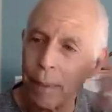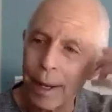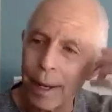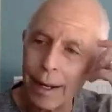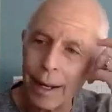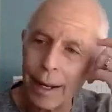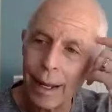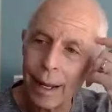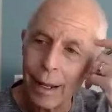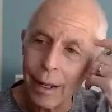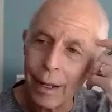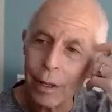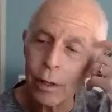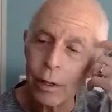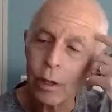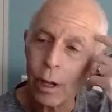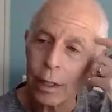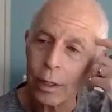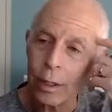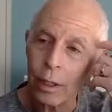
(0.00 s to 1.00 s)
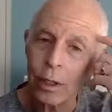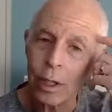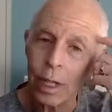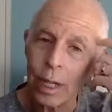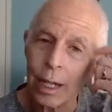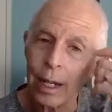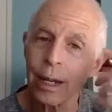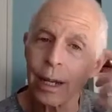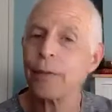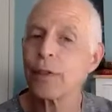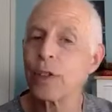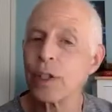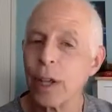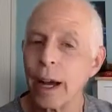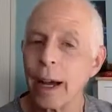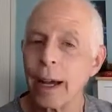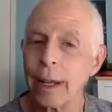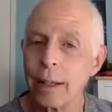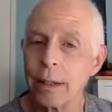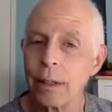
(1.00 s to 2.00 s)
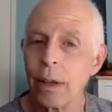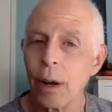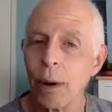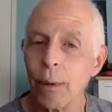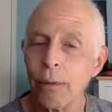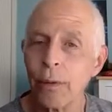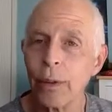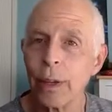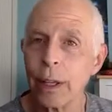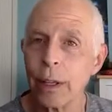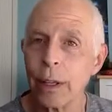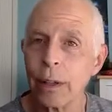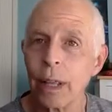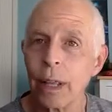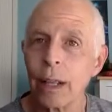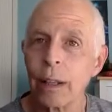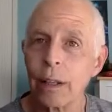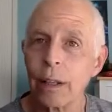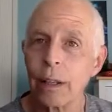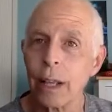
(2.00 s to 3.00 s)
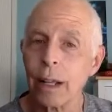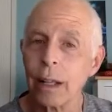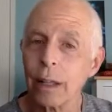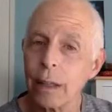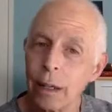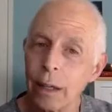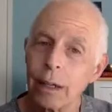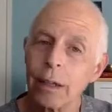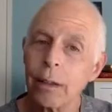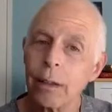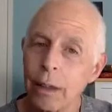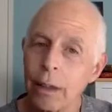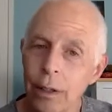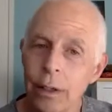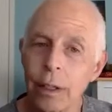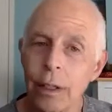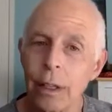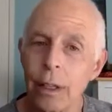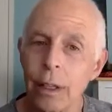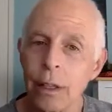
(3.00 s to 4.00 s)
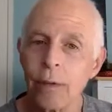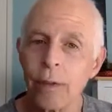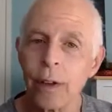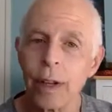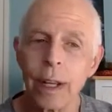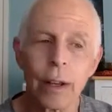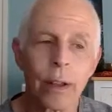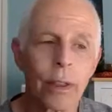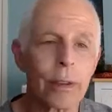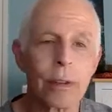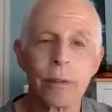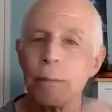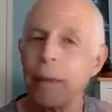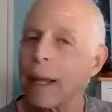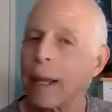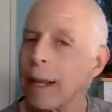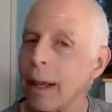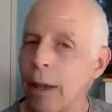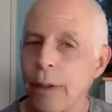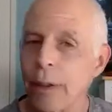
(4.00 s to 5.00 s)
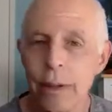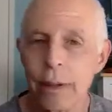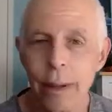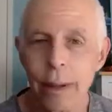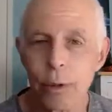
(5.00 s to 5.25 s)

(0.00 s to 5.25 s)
But you start to see enough signs, hopefully. You start to take a look. You listen to this video. There's many others,